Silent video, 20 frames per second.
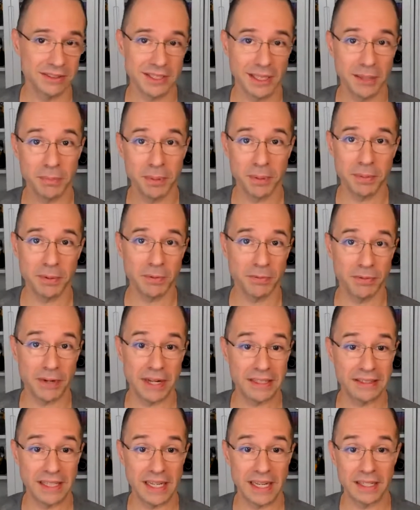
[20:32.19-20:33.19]
Some people
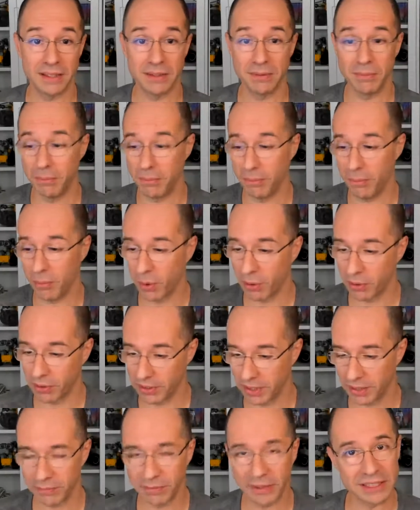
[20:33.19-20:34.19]
find that
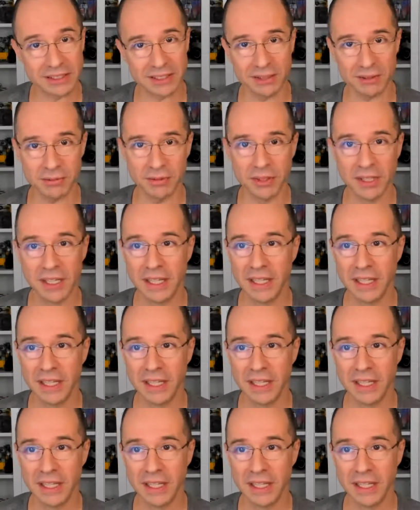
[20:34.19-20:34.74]
more effective